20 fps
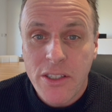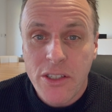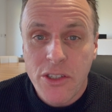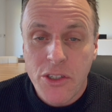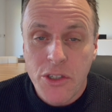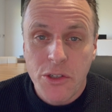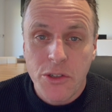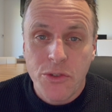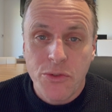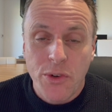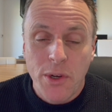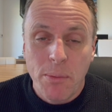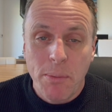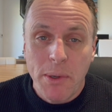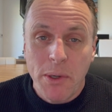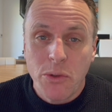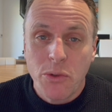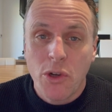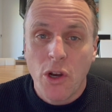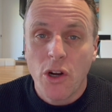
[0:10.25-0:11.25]
insurance
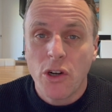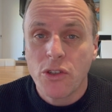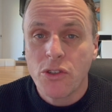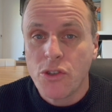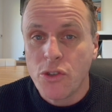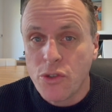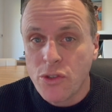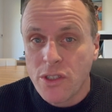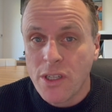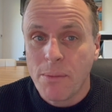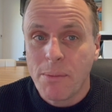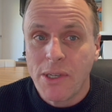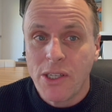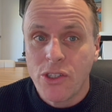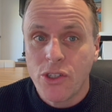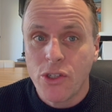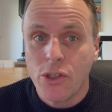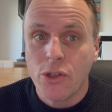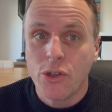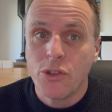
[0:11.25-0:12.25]
rebuild cost, your sum
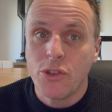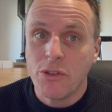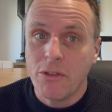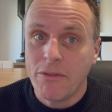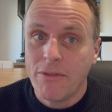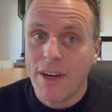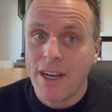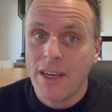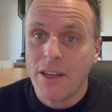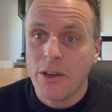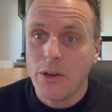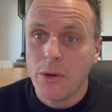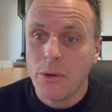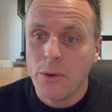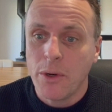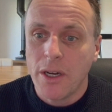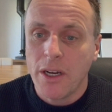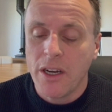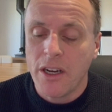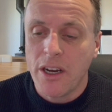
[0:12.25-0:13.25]
insured, your value
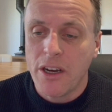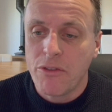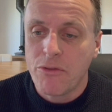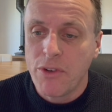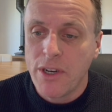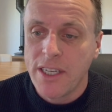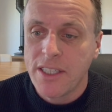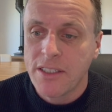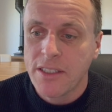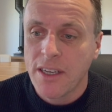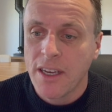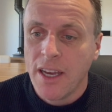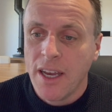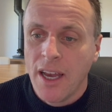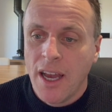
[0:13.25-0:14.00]
at risk.